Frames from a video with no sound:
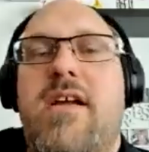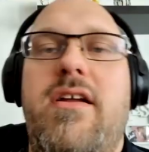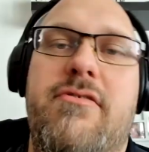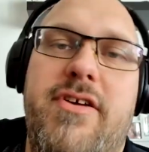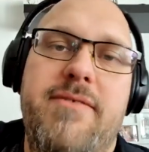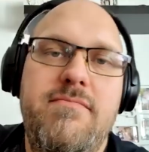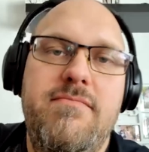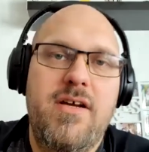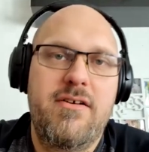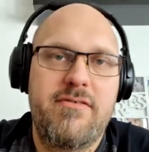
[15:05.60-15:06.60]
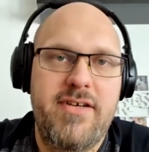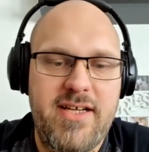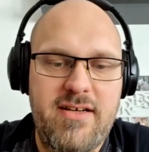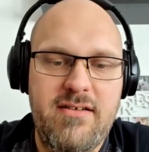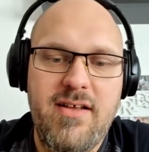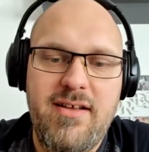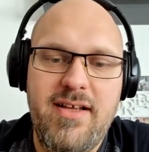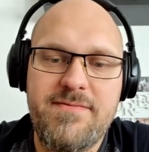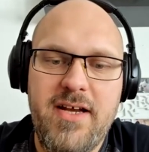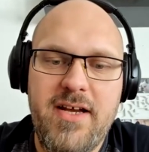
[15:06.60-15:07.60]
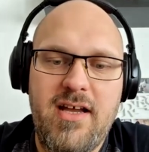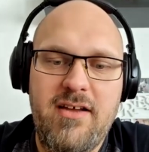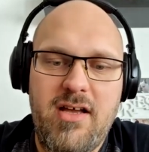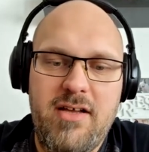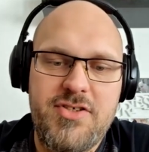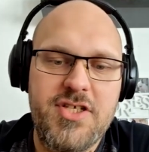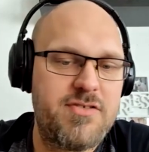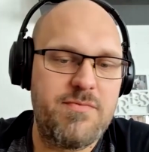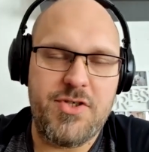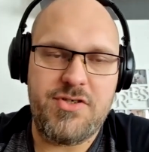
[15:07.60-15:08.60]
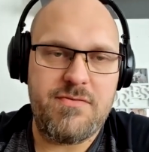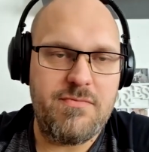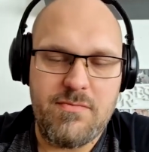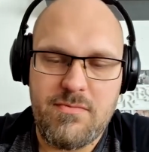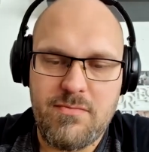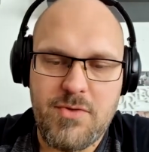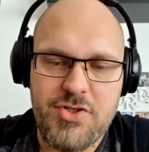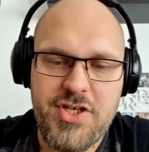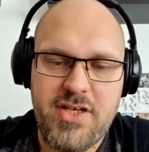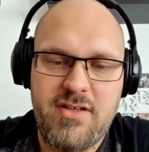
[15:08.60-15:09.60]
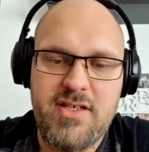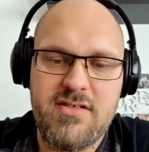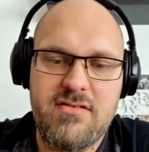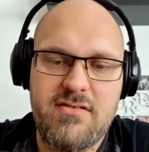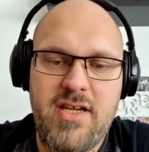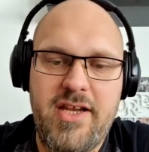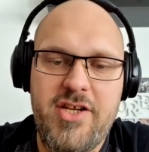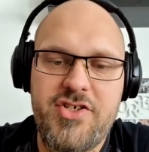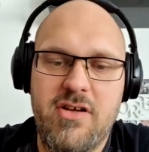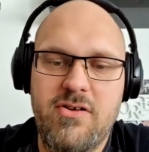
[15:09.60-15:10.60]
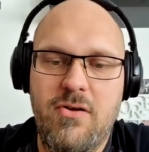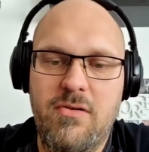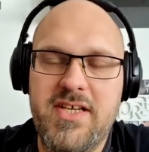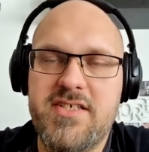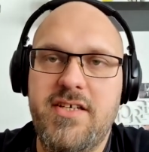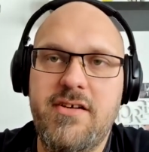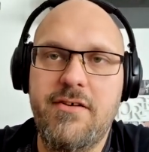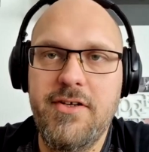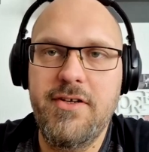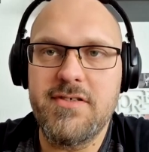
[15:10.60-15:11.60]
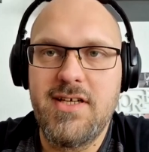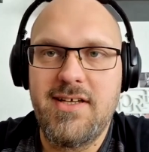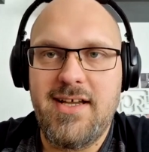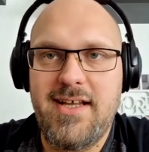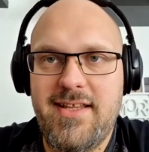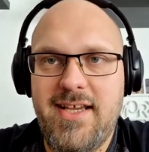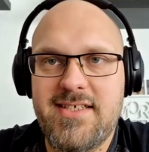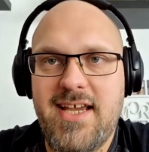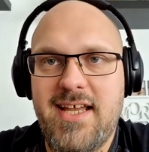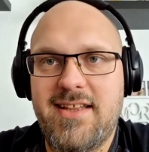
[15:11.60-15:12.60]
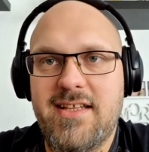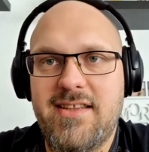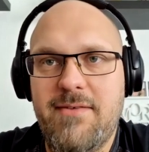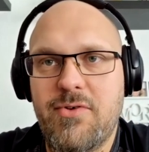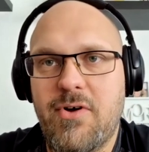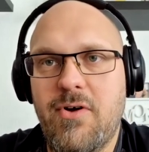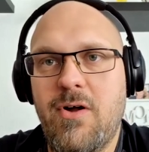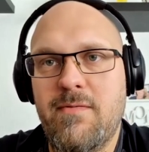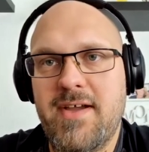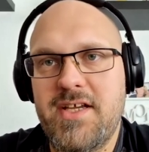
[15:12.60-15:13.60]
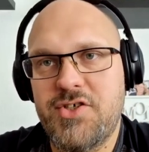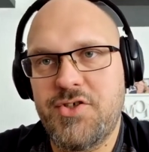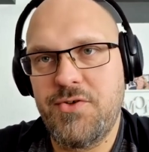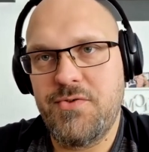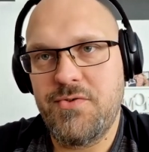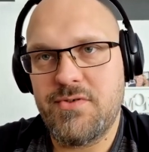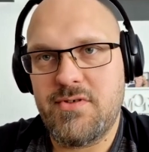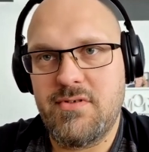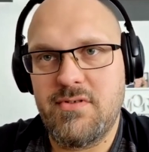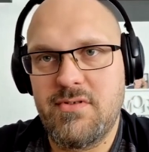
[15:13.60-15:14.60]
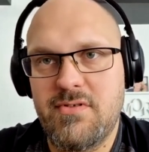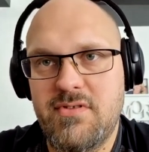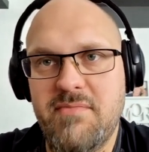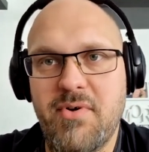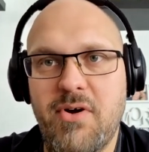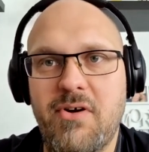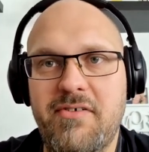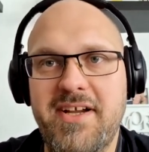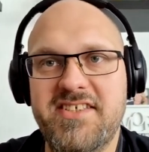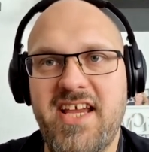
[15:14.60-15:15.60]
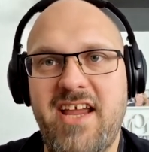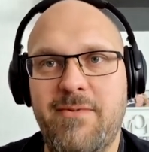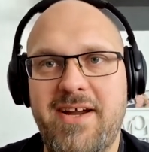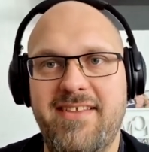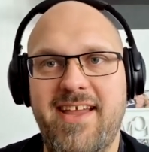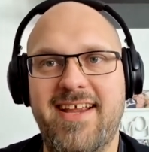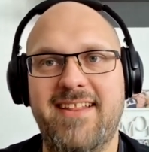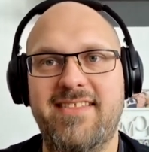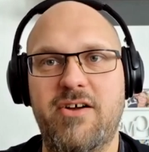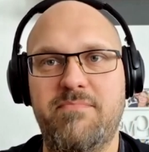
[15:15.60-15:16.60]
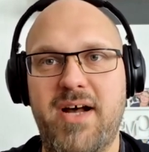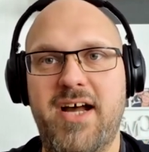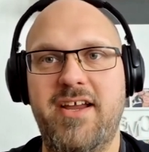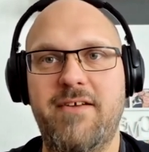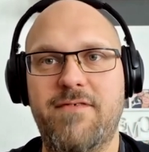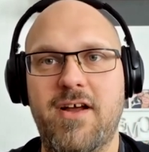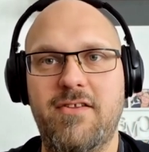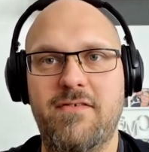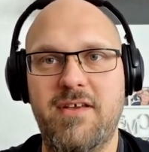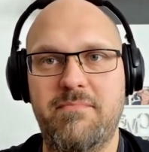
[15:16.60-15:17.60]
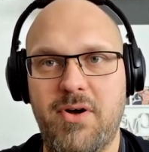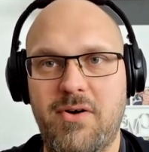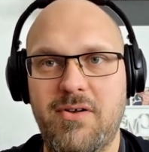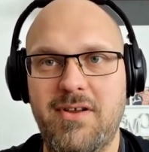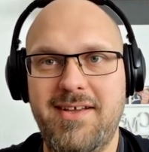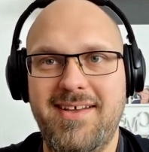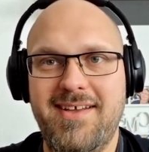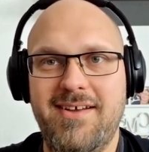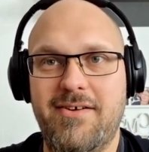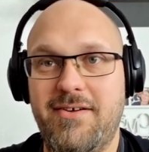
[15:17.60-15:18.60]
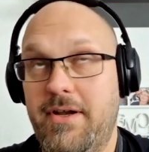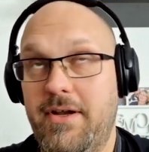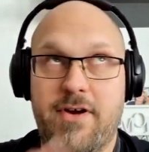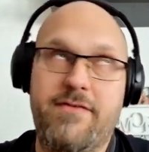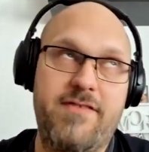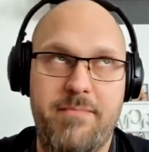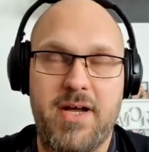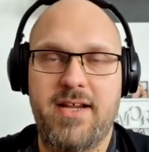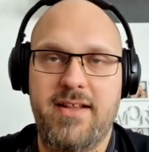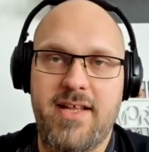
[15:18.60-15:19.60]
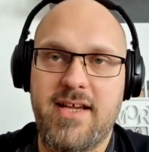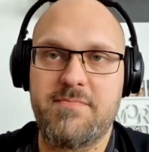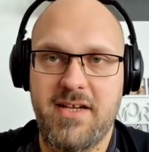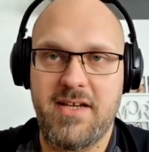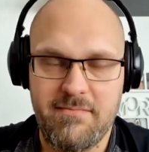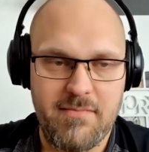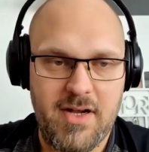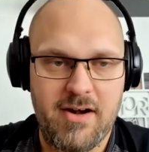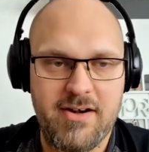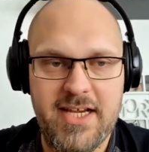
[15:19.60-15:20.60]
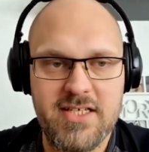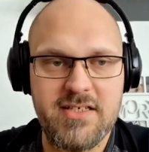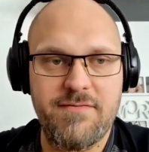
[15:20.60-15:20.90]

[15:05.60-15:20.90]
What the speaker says: agree. I agree. And it's funny, I just was watching these NHL goalies interviews, and they said that they would always choose the boring save where they get their body in front of the ball, or in front of the puck in that case, but in our case, in